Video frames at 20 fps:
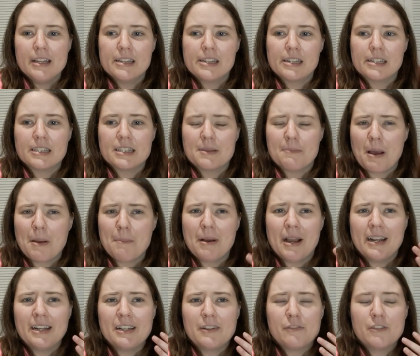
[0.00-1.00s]
Because in my
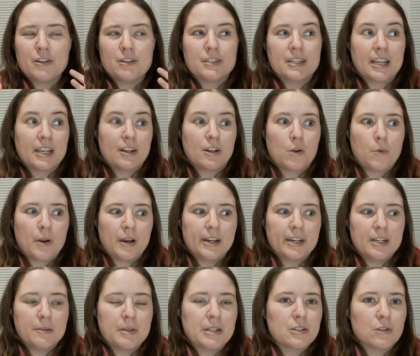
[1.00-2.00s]
mind, if there's like an
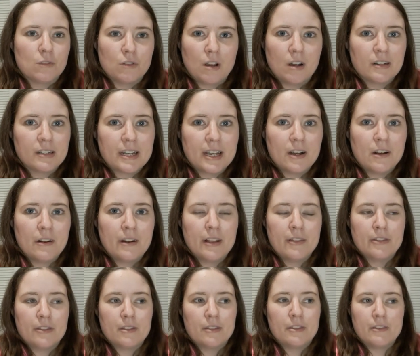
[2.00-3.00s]
aquarium that's on lockdown
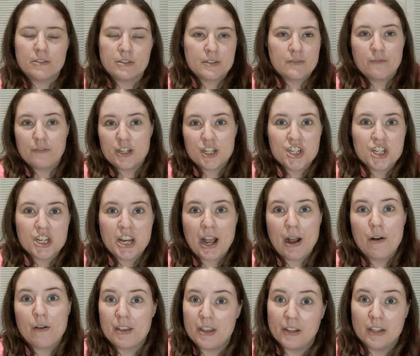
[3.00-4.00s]
and there's fish
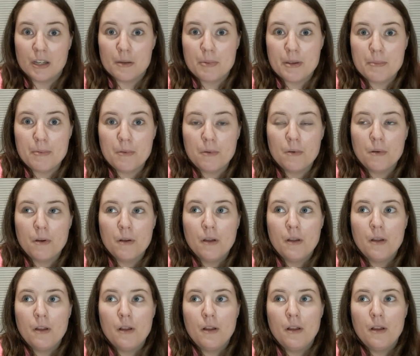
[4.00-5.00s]
out killing people,
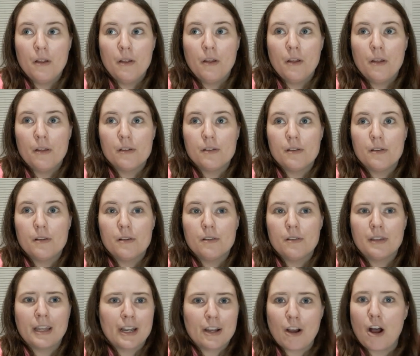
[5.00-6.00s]

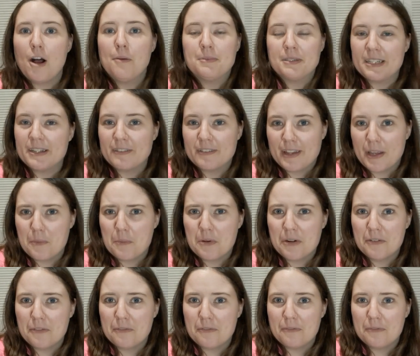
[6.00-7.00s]
like, cops and everything would
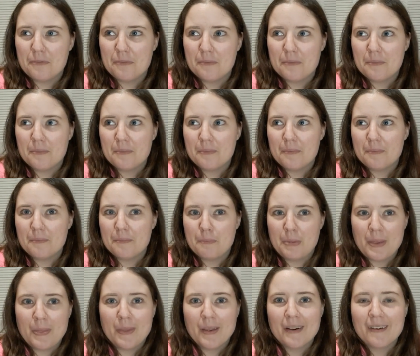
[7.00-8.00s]
have
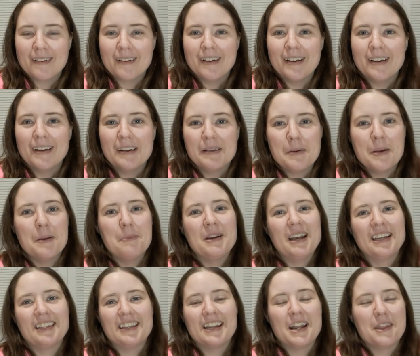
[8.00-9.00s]
been there. But
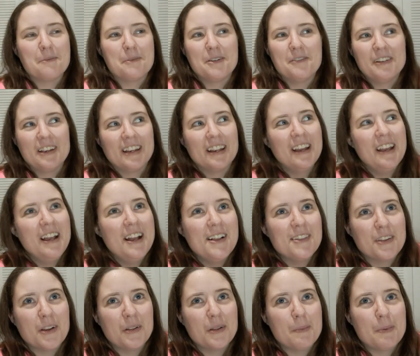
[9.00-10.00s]
at the end of the movie,
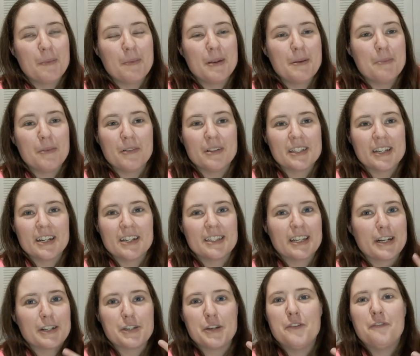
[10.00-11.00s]
the only people that's there is
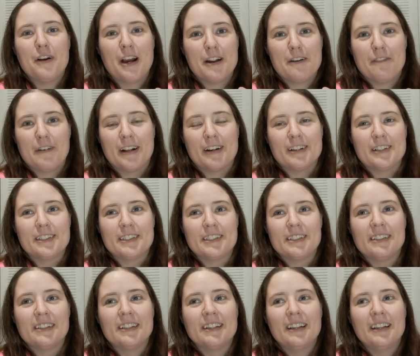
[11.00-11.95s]
like two firefighters.